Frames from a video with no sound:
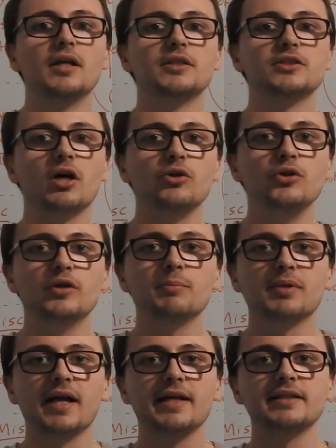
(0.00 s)
So you can
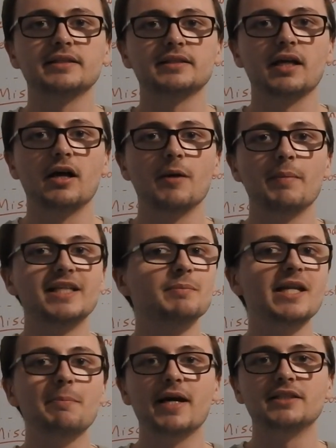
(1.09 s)
place as
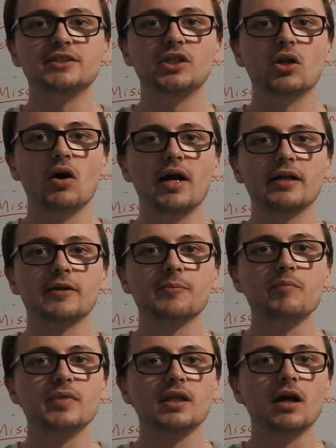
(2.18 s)
many bets as you like,
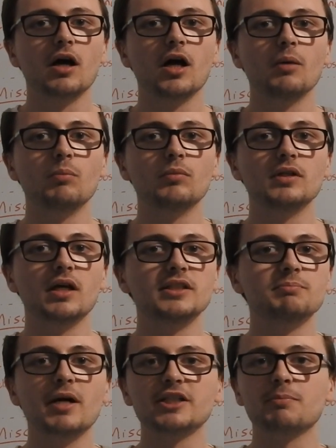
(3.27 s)
as
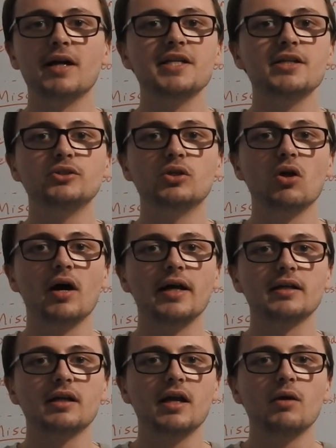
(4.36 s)
much money as you
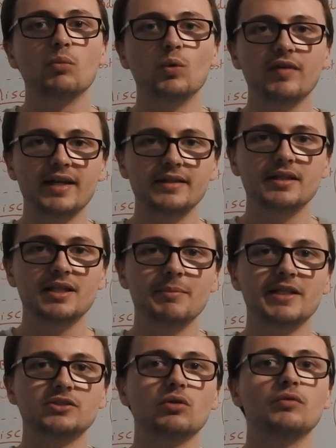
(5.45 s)
like, within the
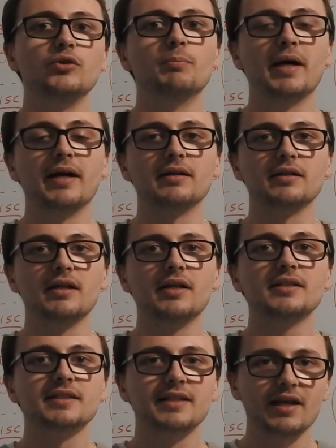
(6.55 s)
limits of your bank.
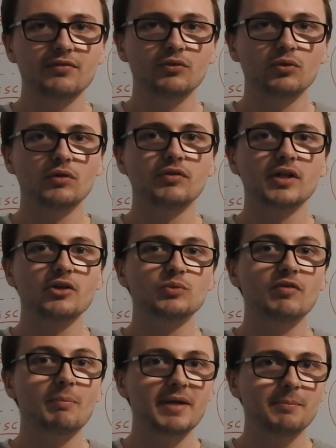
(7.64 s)
So therefore, for those with
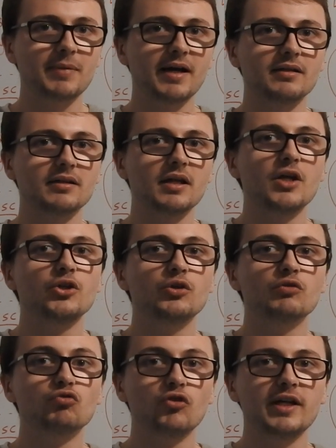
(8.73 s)
a big bank, you
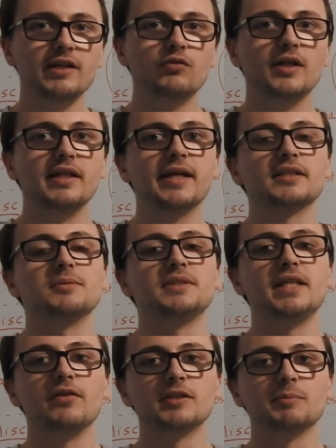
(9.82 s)
can really get some
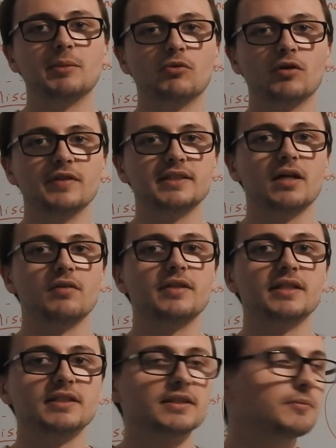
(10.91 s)
serious big profits out of
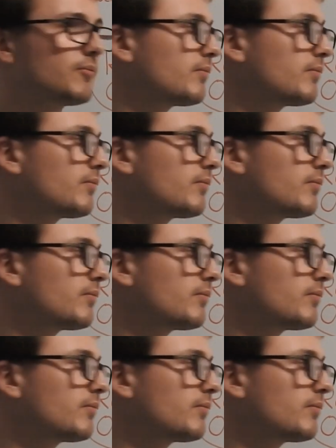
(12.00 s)
this.